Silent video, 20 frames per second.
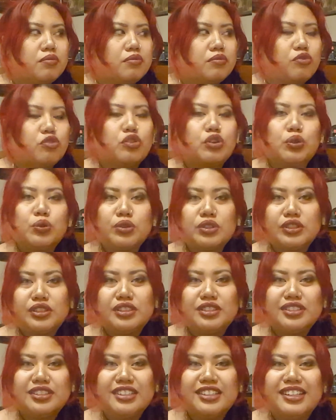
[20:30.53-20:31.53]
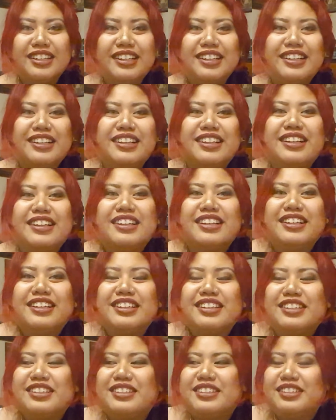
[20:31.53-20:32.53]
frugal.
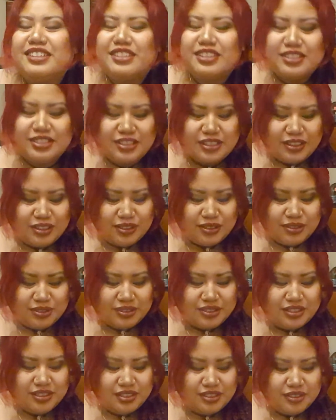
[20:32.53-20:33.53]
So